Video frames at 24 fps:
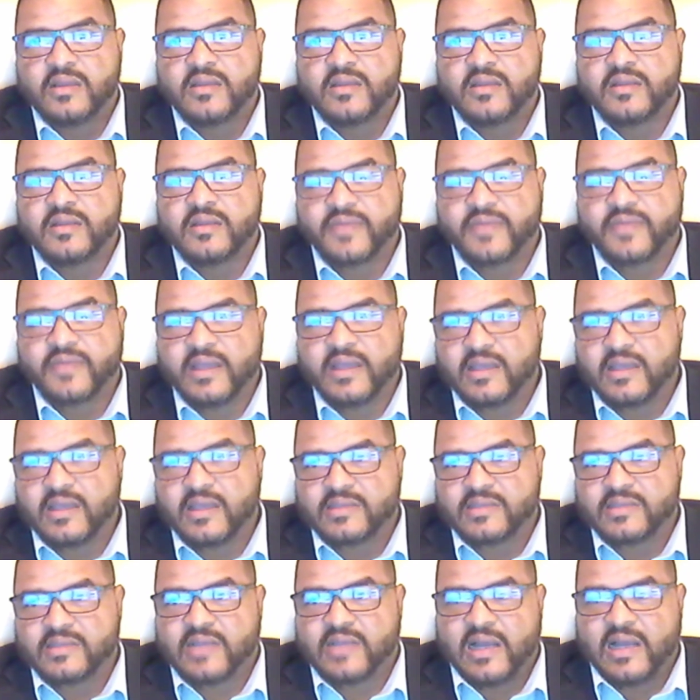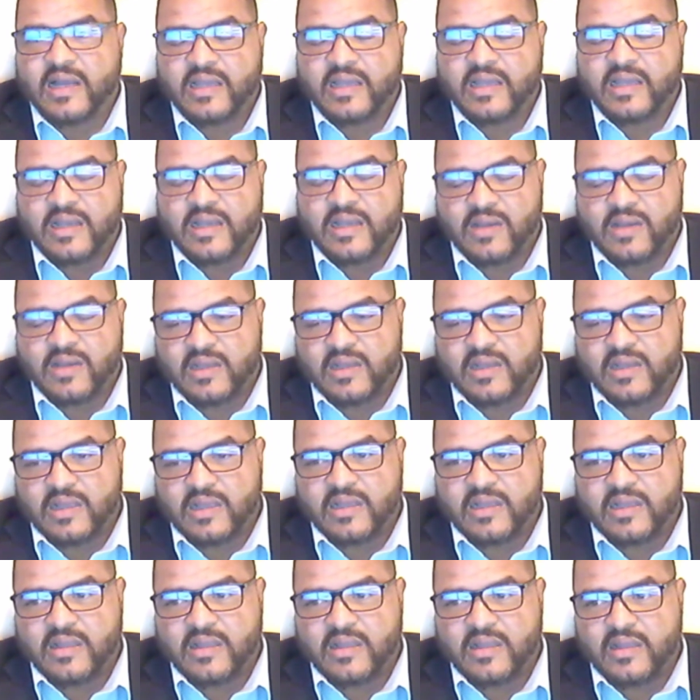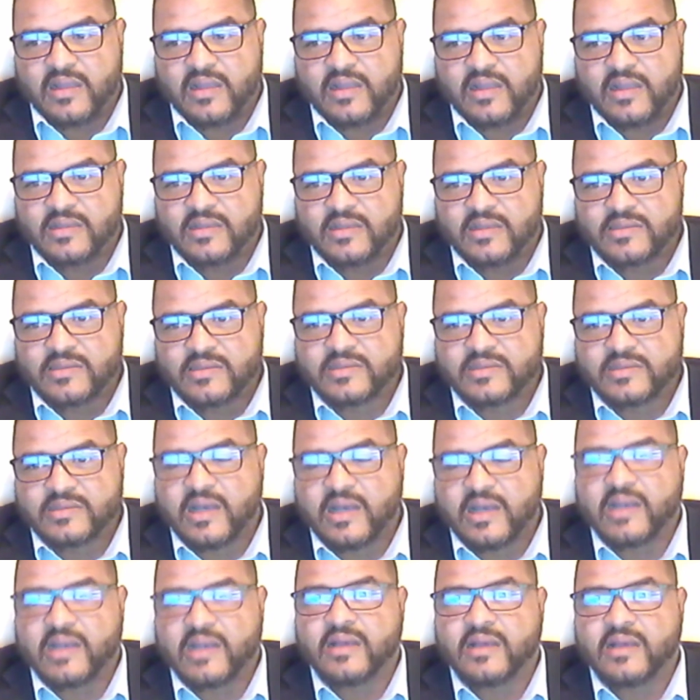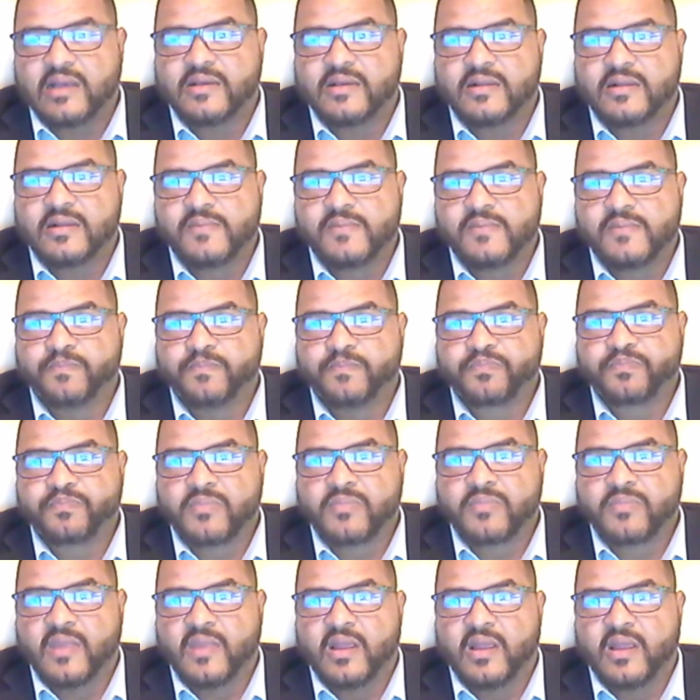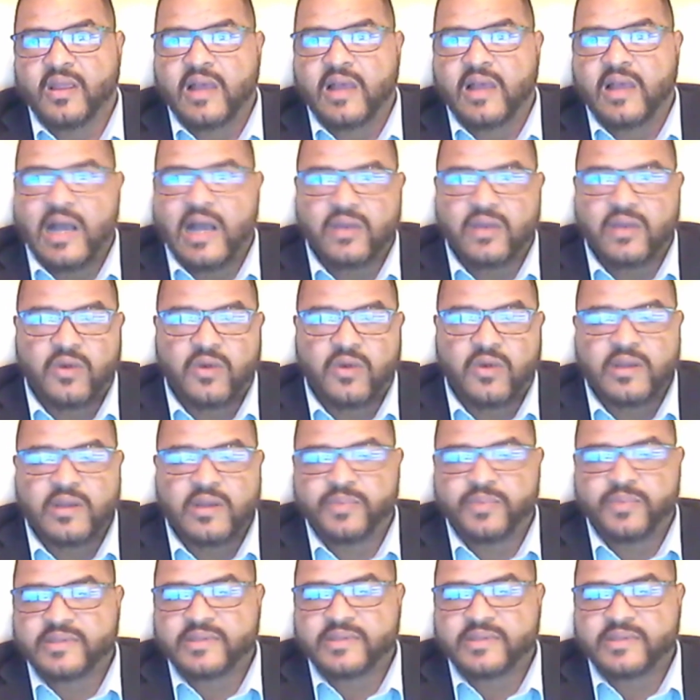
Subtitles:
the thing is, Doc, and this is kind of growing up in